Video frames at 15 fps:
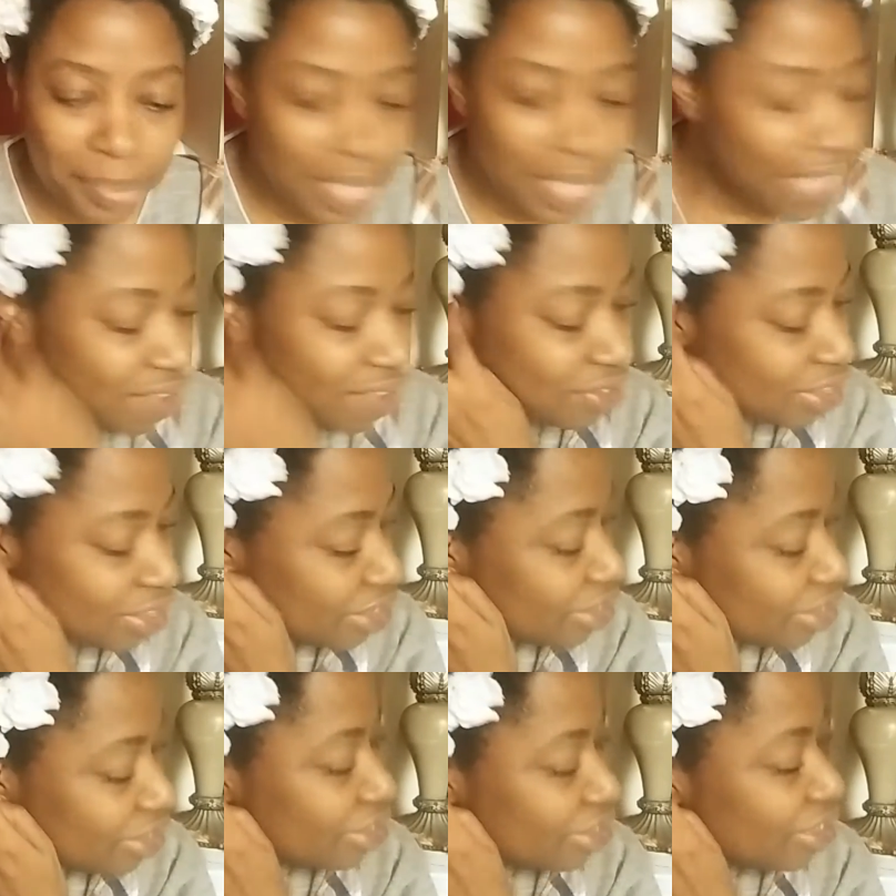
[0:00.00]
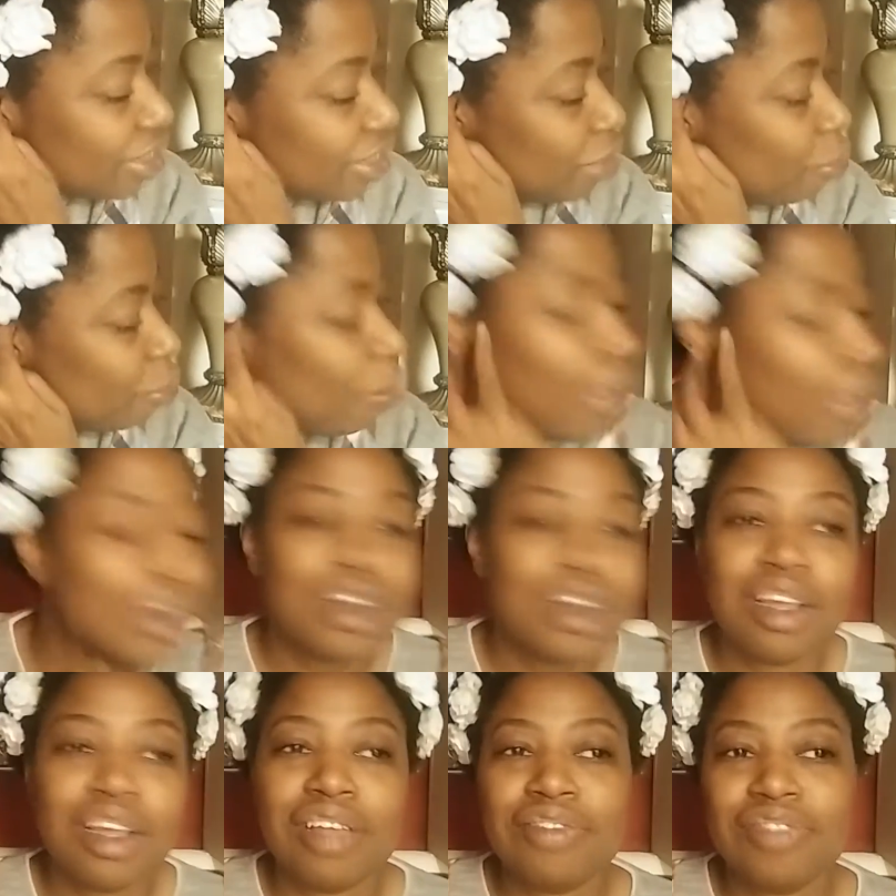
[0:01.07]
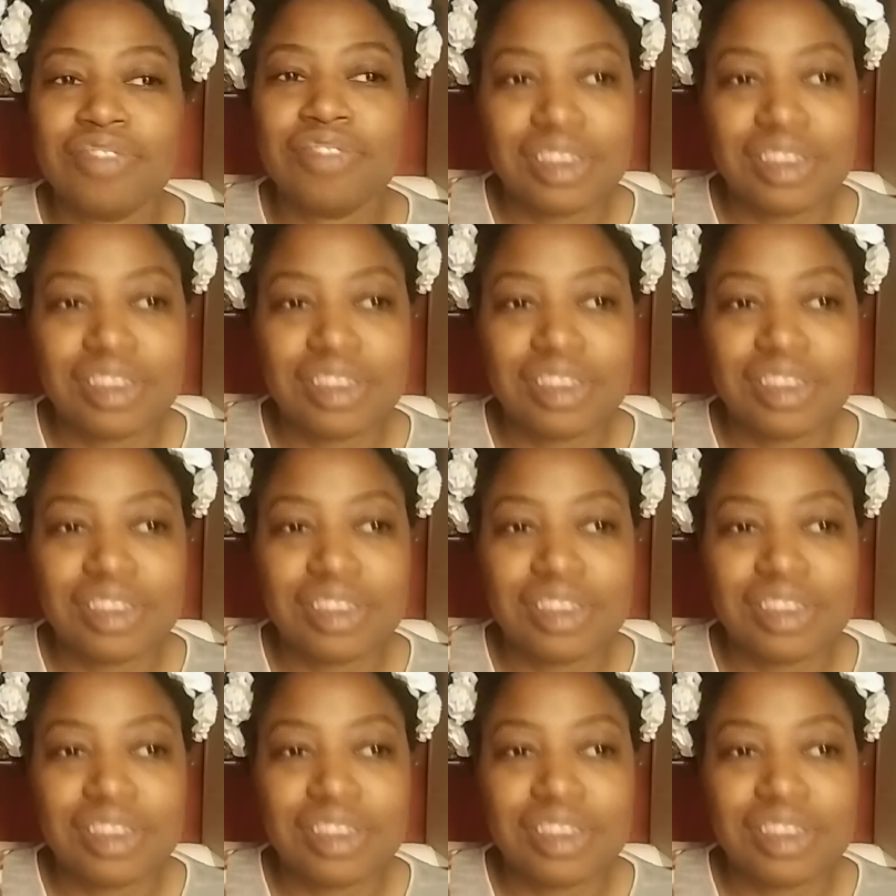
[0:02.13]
Every part of the